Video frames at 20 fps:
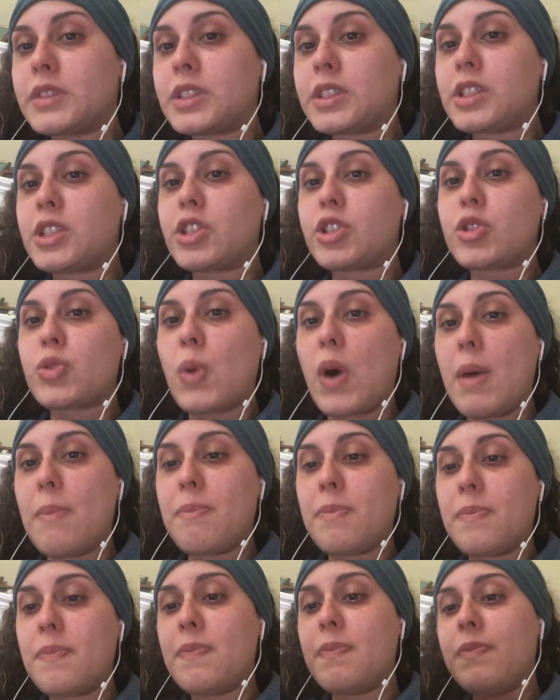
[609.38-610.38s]
to sweep
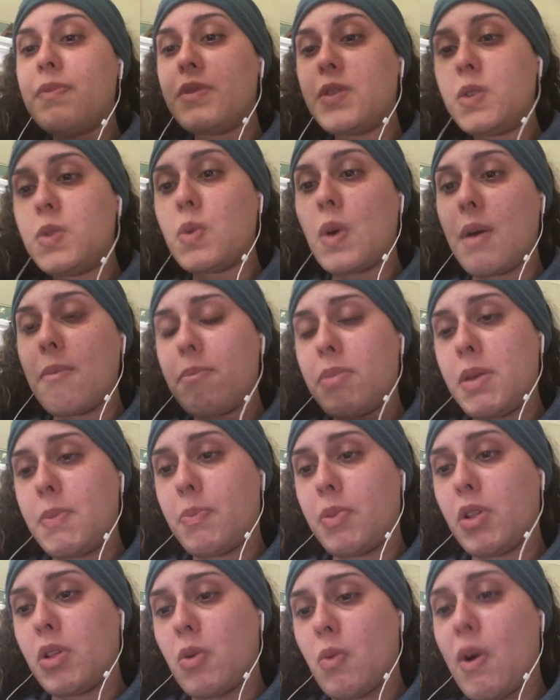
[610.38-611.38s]

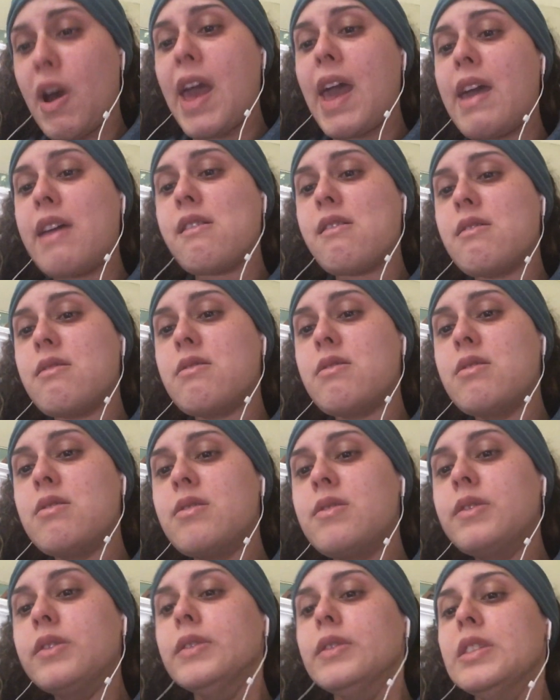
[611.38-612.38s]
people away.
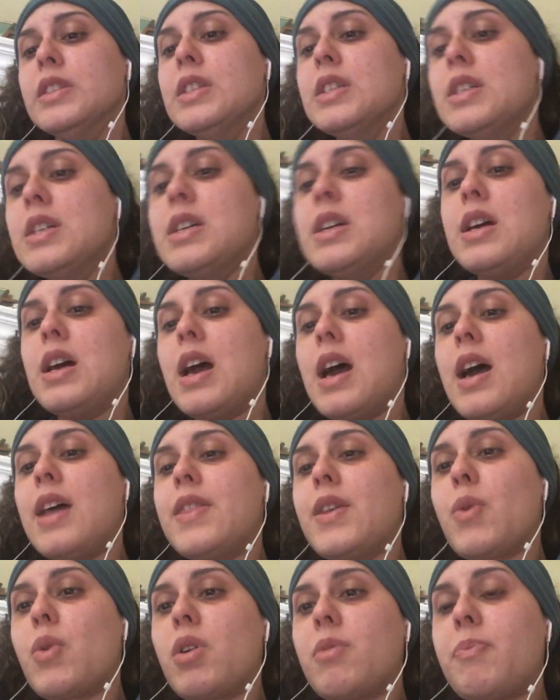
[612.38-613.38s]

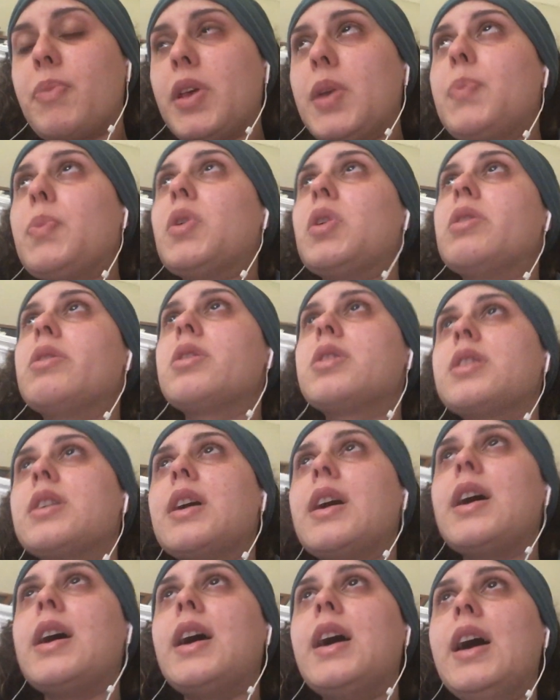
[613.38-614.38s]
And there were people
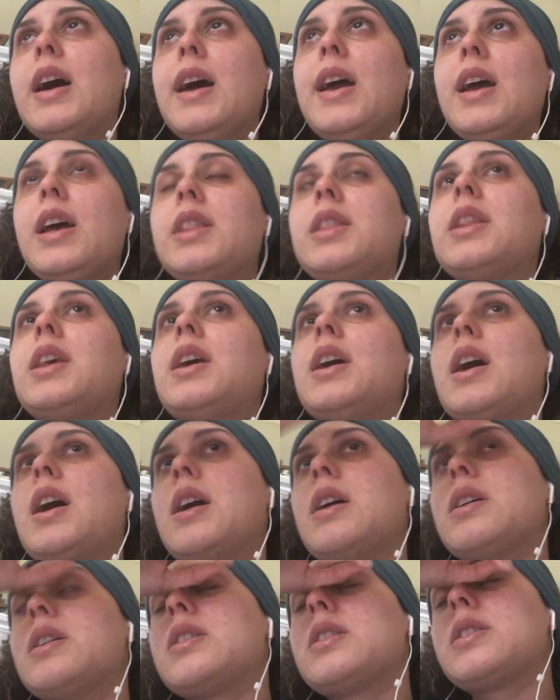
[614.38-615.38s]
in
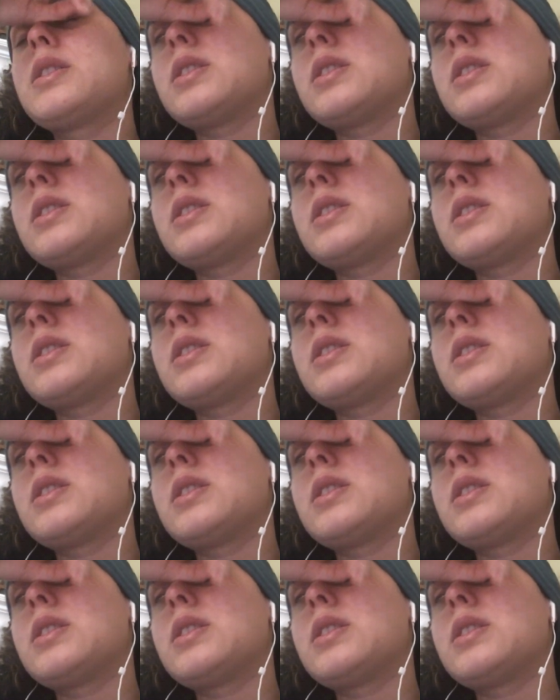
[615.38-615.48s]
the